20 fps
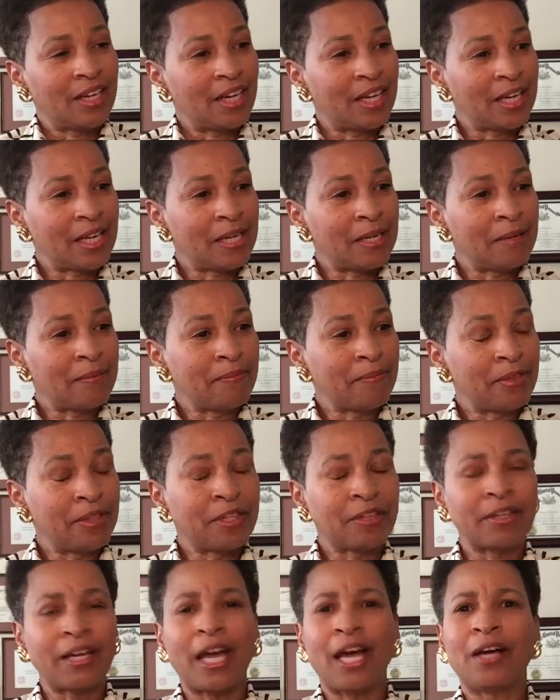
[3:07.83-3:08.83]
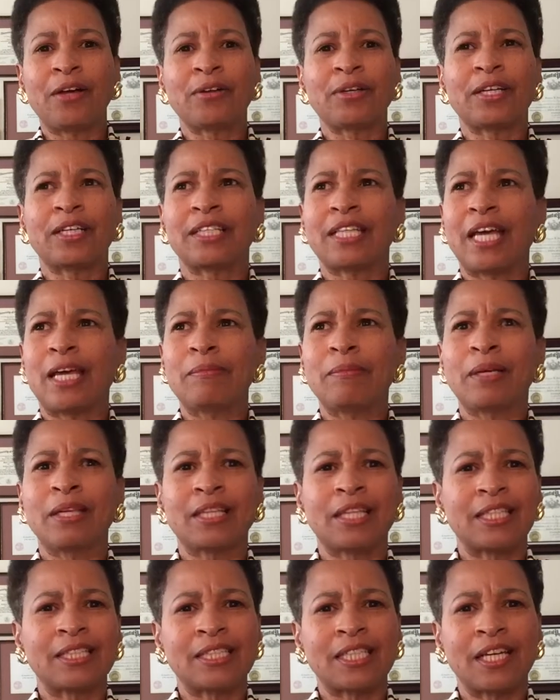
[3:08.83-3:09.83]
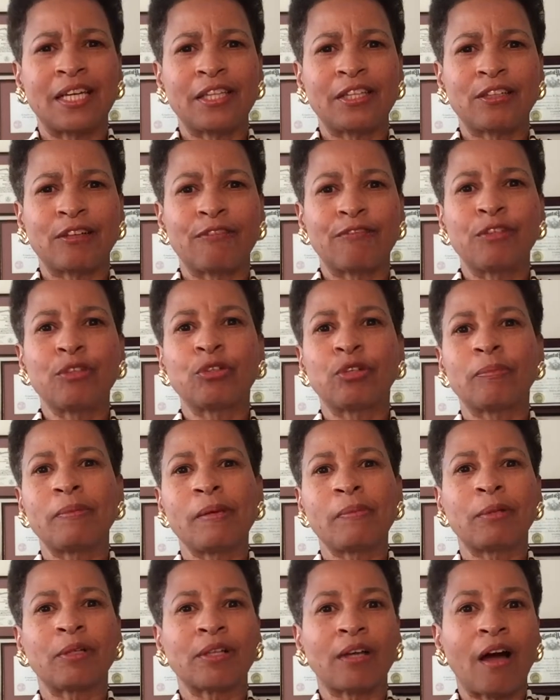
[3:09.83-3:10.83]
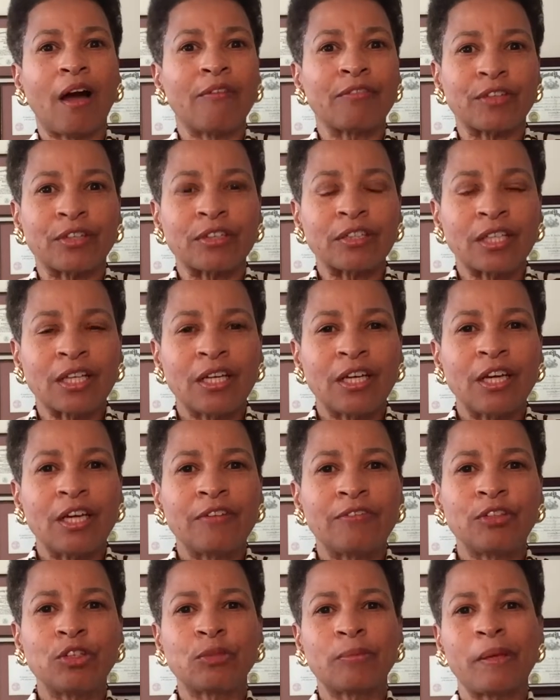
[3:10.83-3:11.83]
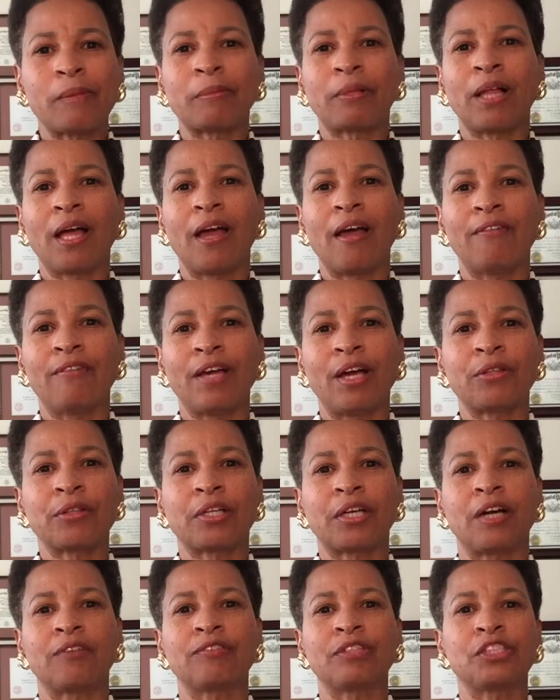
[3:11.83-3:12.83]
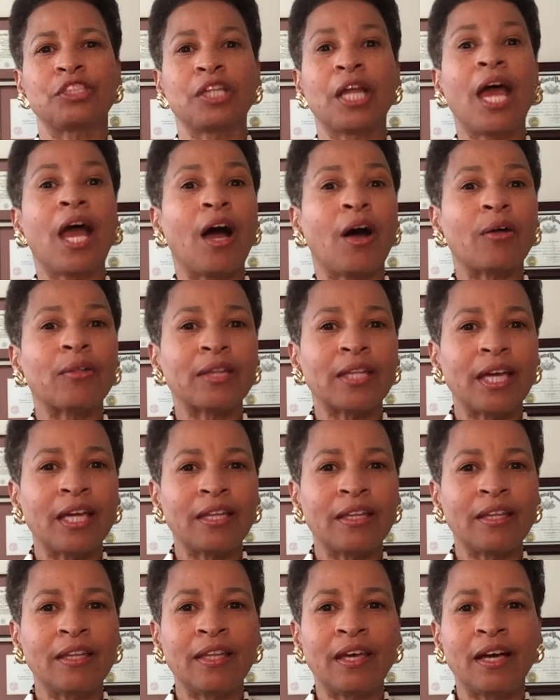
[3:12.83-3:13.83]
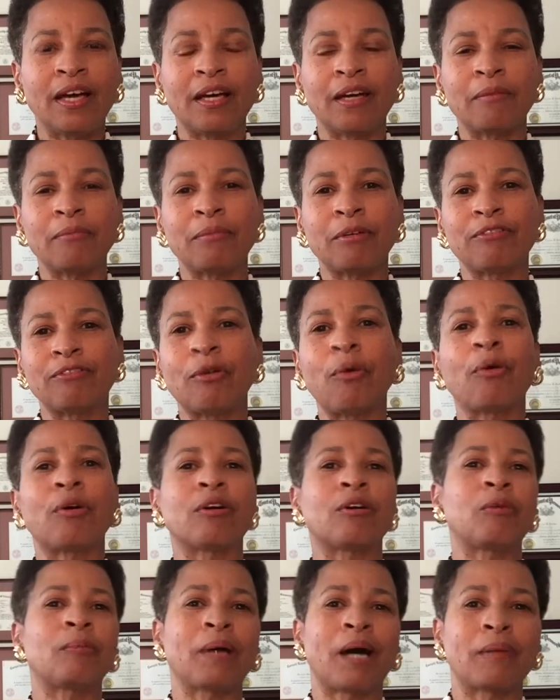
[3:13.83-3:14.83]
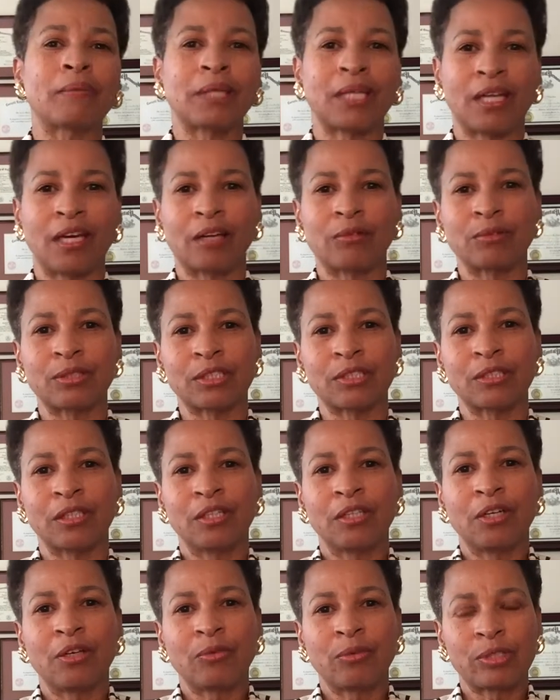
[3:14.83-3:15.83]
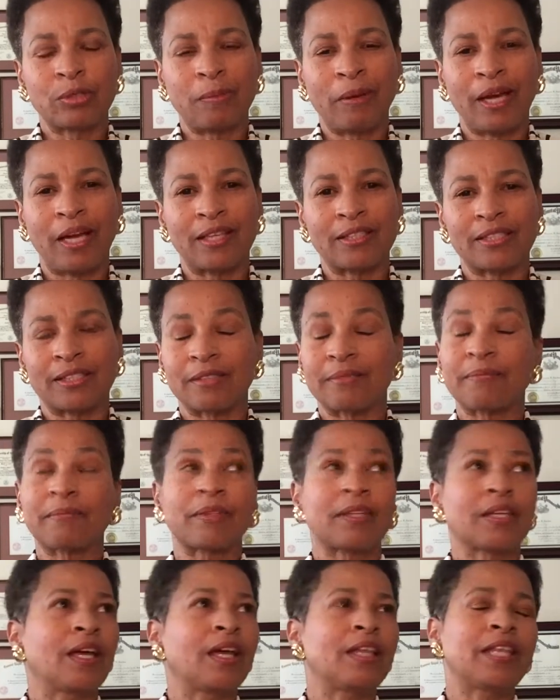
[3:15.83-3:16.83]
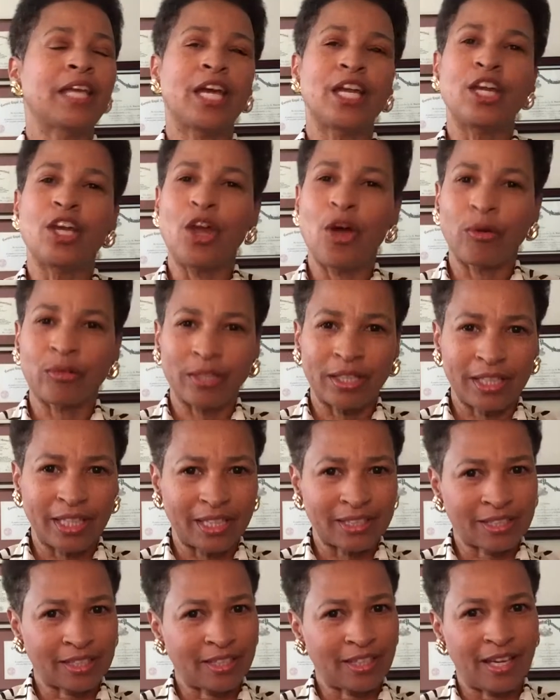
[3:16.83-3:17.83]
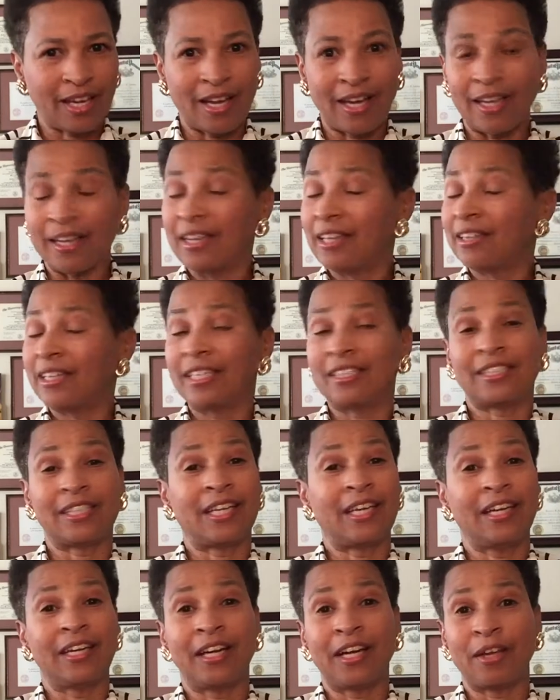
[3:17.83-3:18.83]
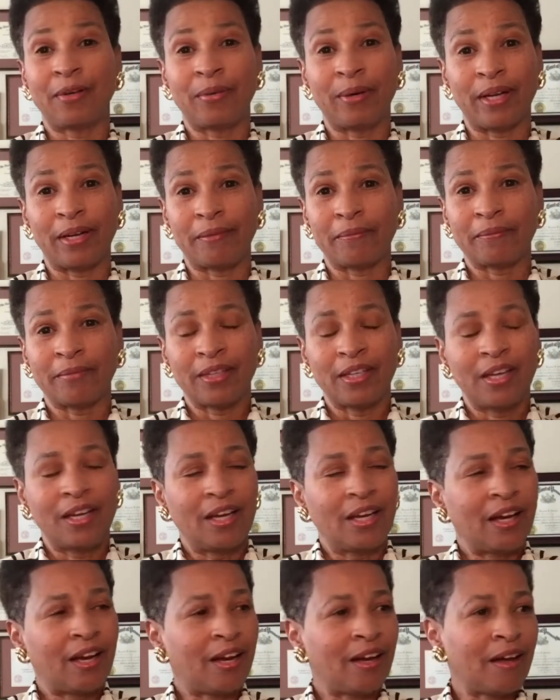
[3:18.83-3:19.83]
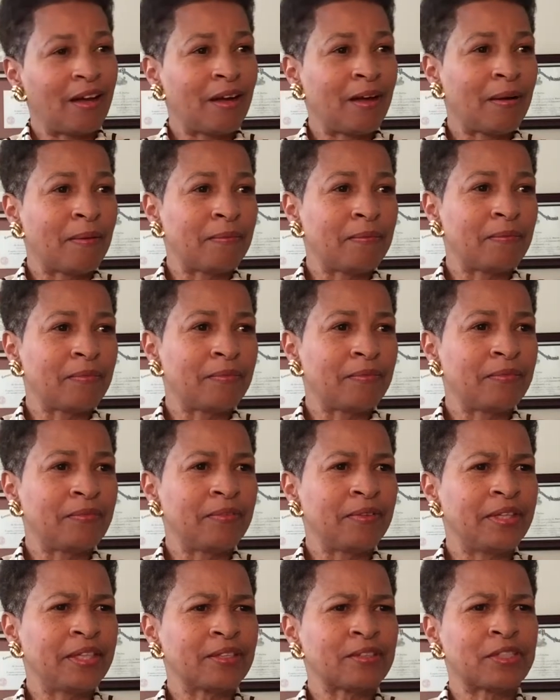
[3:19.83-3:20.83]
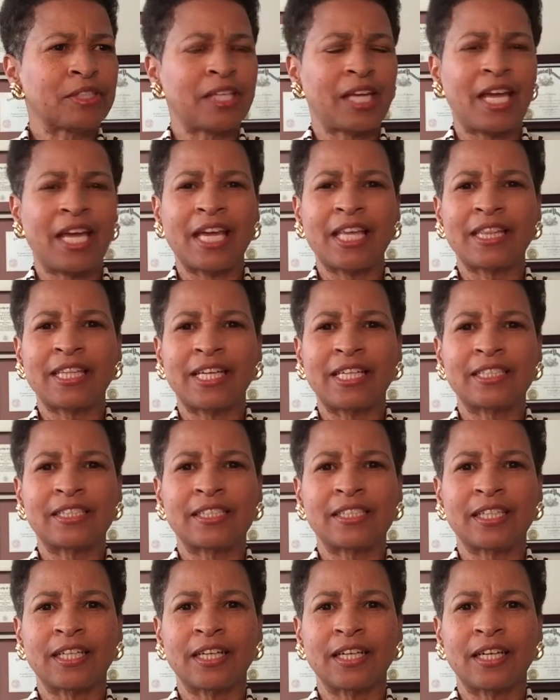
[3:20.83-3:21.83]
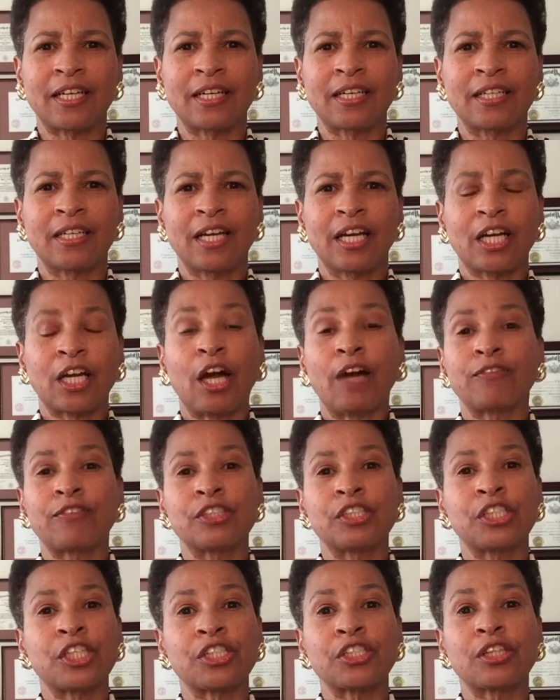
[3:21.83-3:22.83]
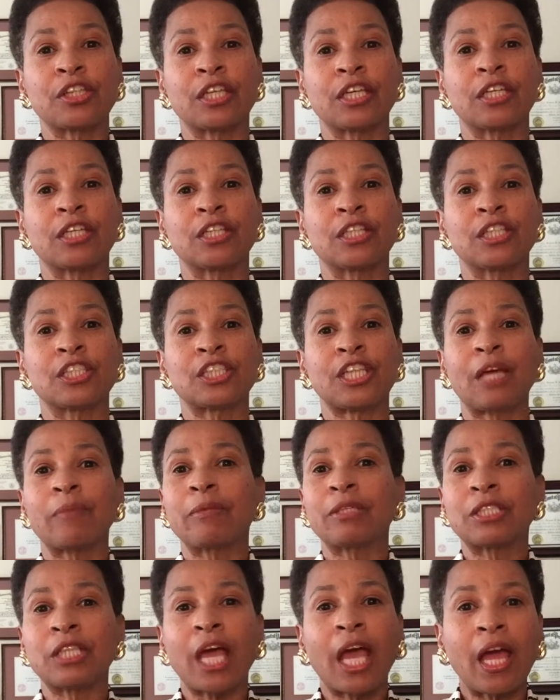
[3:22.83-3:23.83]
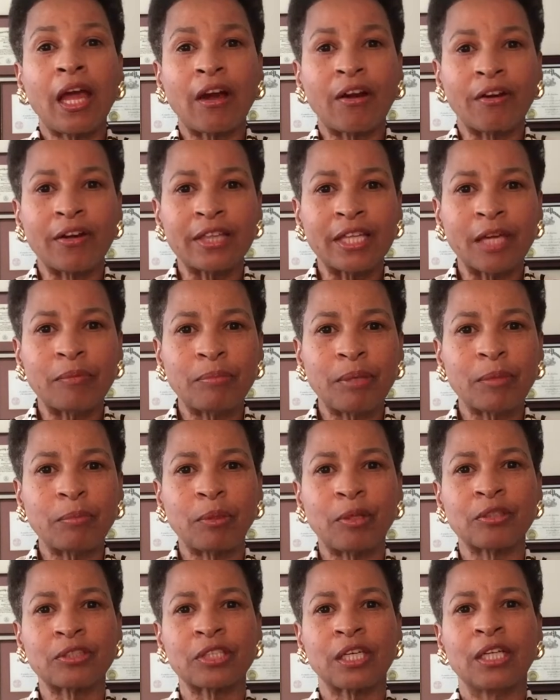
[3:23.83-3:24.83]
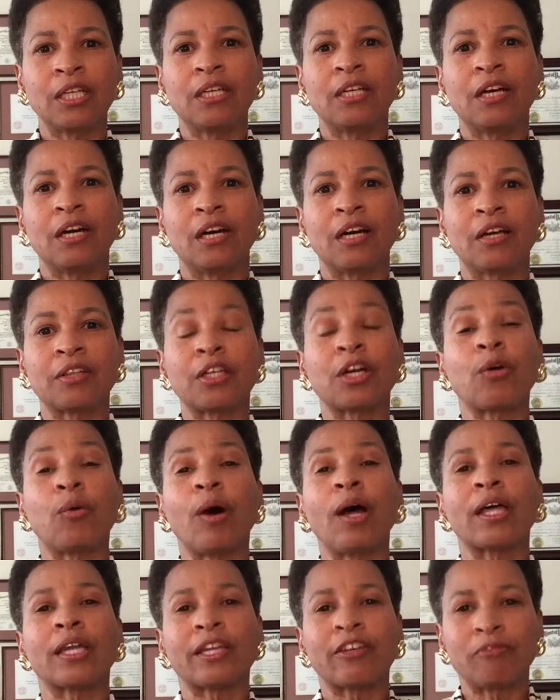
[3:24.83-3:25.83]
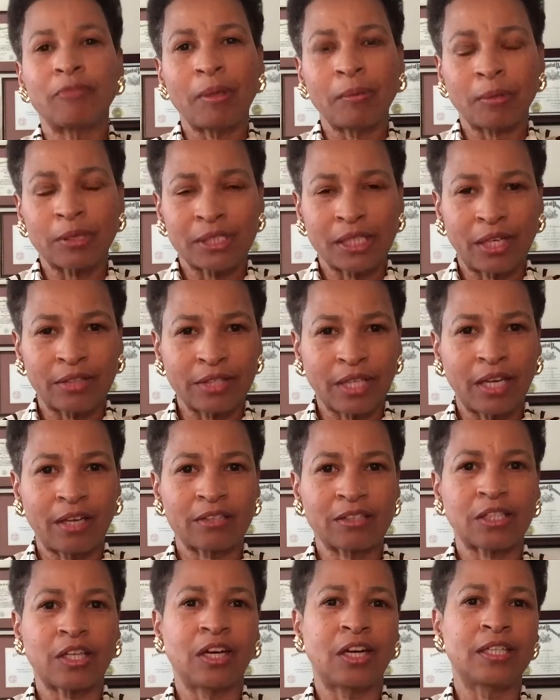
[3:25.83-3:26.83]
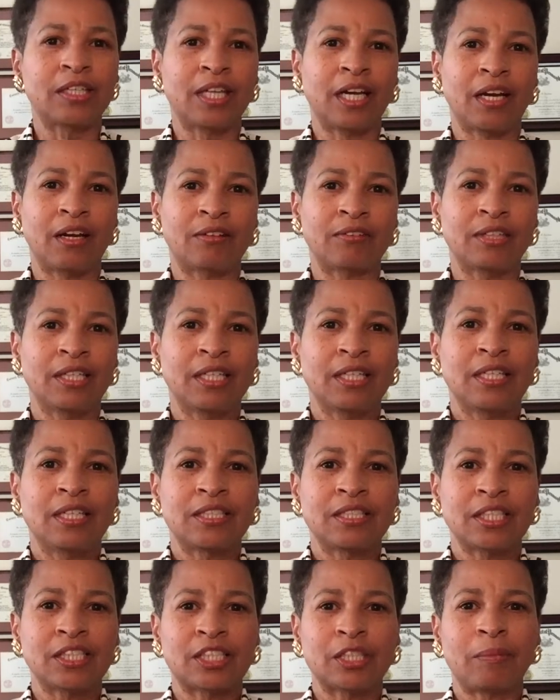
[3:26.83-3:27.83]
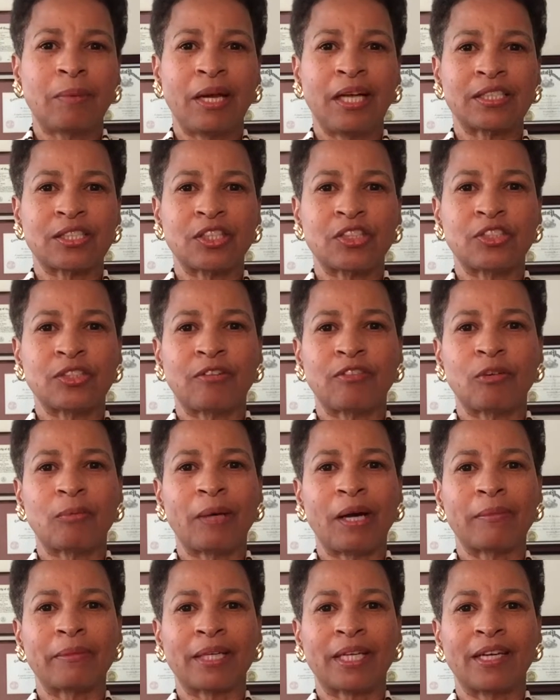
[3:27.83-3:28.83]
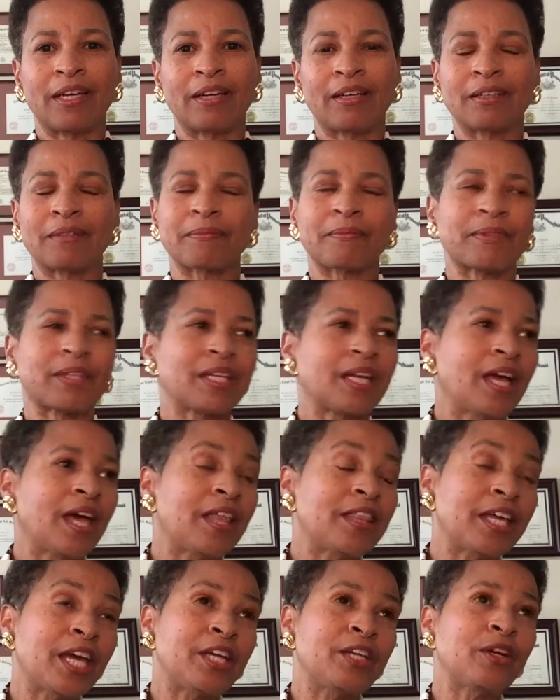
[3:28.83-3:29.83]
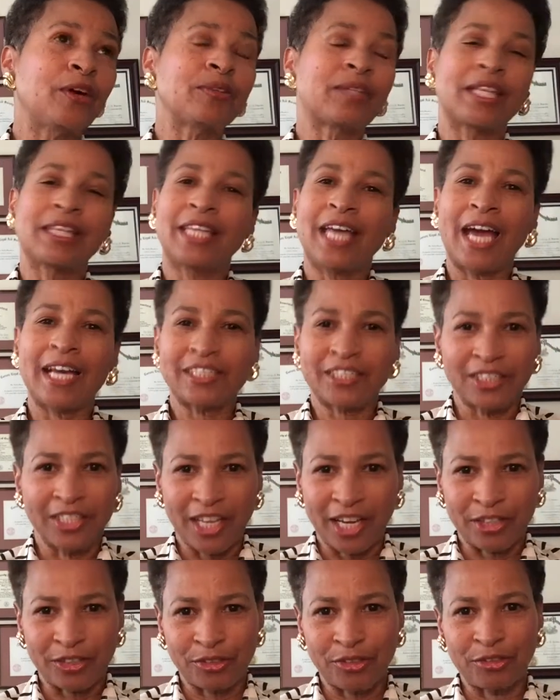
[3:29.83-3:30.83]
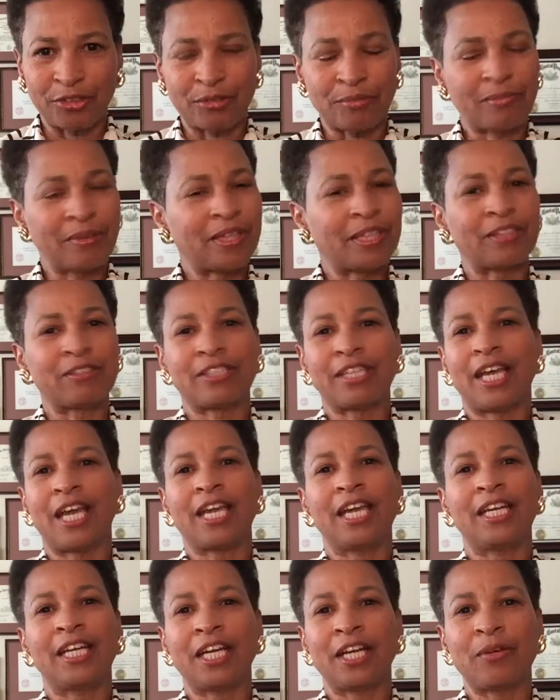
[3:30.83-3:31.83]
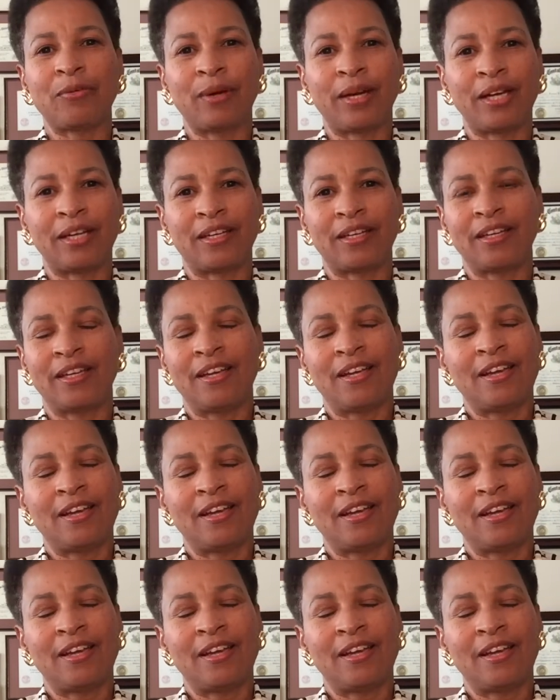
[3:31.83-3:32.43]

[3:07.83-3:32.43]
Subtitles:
They're now claiming that there are fewer people covered. Fewer people have health coverage now than before Obamacare was passed. They know that that's a lie. They say it anyway. They're saying that coverage isn't the same as care, and that the quality of people's health care has gone down since the passage of Obamacare. They know that that's not true. They're saying it anyway.